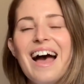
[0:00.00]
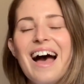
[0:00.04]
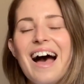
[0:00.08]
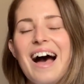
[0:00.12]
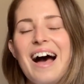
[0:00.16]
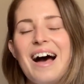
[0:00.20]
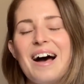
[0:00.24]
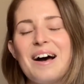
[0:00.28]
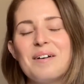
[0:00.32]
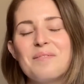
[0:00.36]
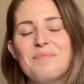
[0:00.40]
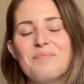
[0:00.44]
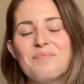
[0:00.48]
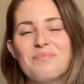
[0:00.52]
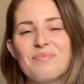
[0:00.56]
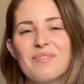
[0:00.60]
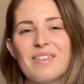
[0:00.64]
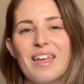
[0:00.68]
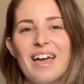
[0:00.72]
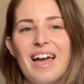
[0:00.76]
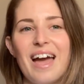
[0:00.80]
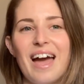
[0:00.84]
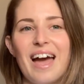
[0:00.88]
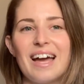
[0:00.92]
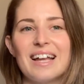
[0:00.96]

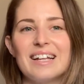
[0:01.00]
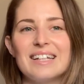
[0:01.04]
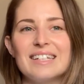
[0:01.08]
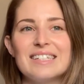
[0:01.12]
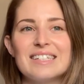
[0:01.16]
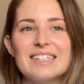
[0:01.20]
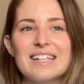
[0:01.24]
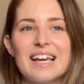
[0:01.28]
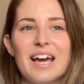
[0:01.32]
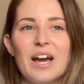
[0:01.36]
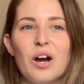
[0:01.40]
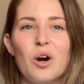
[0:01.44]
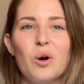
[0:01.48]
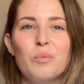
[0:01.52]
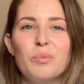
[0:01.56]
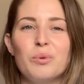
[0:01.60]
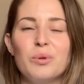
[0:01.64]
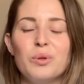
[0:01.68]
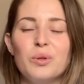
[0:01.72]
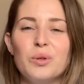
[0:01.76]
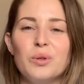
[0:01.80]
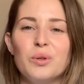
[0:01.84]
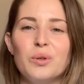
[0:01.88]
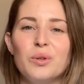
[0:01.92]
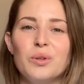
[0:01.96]
and help
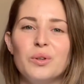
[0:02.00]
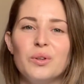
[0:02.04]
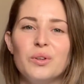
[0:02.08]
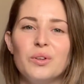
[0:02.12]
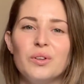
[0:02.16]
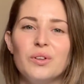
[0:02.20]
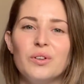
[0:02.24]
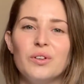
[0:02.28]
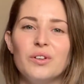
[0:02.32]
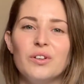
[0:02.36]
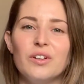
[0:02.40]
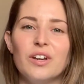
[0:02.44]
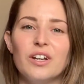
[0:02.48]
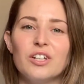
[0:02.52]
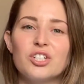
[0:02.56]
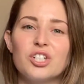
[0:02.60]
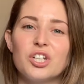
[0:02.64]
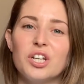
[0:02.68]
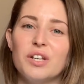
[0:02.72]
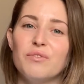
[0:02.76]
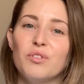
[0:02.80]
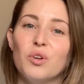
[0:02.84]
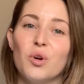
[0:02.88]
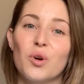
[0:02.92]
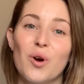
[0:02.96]
you
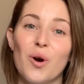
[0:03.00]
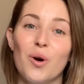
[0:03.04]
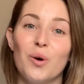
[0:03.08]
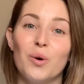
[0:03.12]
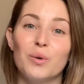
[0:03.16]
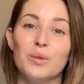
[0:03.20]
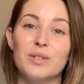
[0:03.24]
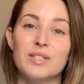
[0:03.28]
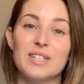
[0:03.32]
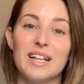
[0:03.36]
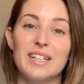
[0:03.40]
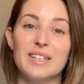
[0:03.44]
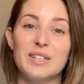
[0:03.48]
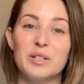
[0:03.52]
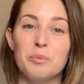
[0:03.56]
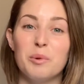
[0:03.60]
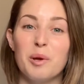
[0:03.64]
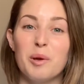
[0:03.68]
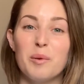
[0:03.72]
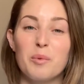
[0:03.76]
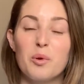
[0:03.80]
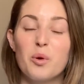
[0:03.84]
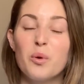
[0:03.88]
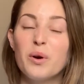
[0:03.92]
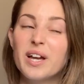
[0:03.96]
achieve your goals a little
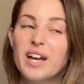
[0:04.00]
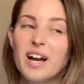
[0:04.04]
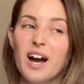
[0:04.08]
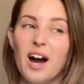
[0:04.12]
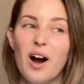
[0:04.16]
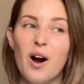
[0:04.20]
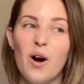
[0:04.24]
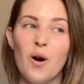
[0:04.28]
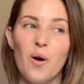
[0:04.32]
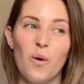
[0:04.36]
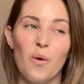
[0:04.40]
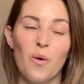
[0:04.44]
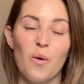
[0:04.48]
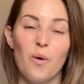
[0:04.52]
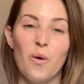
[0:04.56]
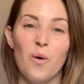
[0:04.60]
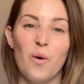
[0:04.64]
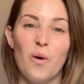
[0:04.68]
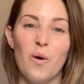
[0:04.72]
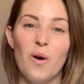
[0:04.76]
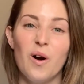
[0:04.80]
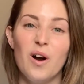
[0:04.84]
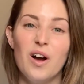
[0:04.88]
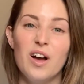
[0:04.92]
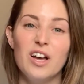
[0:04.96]
bit quicker,
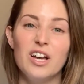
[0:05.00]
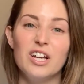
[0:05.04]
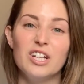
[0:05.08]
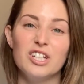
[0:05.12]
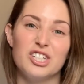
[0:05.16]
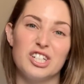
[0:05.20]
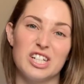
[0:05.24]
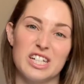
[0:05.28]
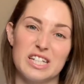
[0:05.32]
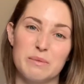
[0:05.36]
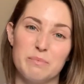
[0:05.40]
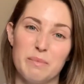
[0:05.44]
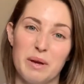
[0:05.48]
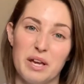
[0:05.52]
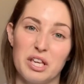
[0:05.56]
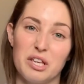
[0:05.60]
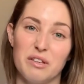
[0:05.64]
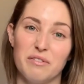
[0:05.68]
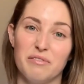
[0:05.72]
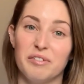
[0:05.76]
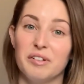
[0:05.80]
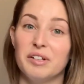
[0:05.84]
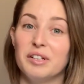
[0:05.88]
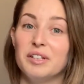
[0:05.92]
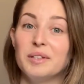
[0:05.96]
or just make you
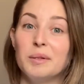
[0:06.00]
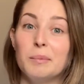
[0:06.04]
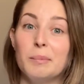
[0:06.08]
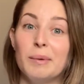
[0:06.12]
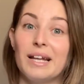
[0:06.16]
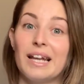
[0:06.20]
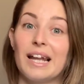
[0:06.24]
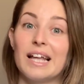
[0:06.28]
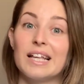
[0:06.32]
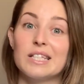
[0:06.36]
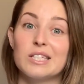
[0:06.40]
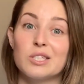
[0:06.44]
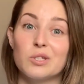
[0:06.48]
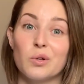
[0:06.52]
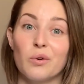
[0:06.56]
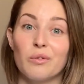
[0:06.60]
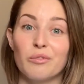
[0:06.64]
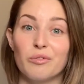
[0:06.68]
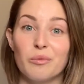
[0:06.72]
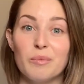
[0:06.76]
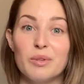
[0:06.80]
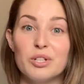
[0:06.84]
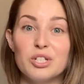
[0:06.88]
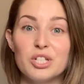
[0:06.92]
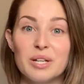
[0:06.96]
feel a little bit less sore
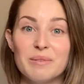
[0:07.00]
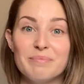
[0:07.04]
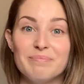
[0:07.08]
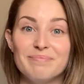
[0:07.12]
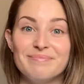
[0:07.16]
from the gym.